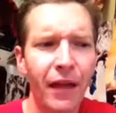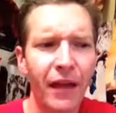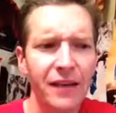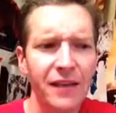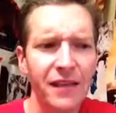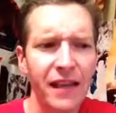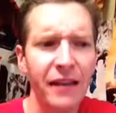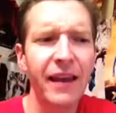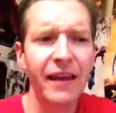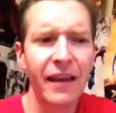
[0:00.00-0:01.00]
Is it the
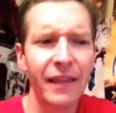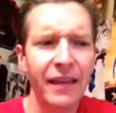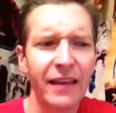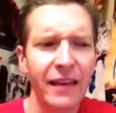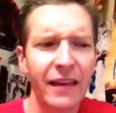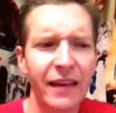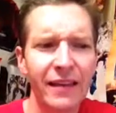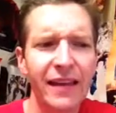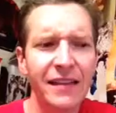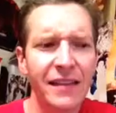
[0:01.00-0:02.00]
same? Yeah, I think
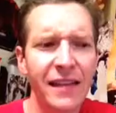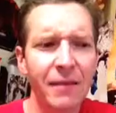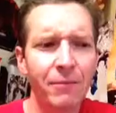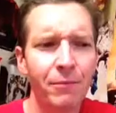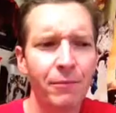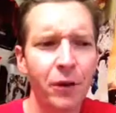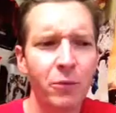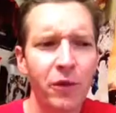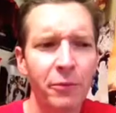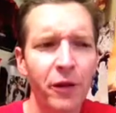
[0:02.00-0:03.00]
it's the same Bill
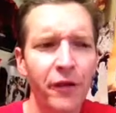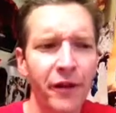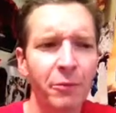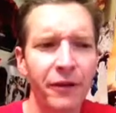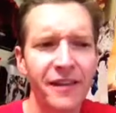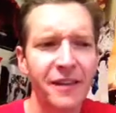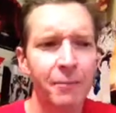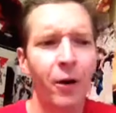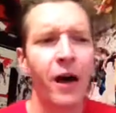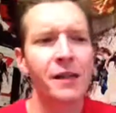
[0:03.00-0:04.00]
Murray brother. He plays the
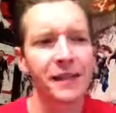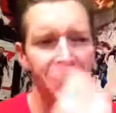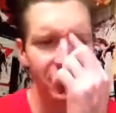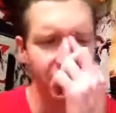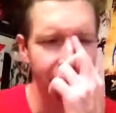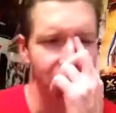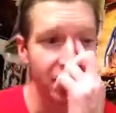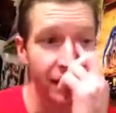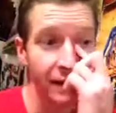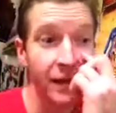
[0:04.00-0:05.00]
boss to Chevy
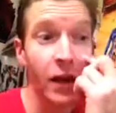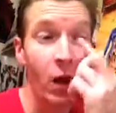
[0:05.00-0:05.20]
Chase.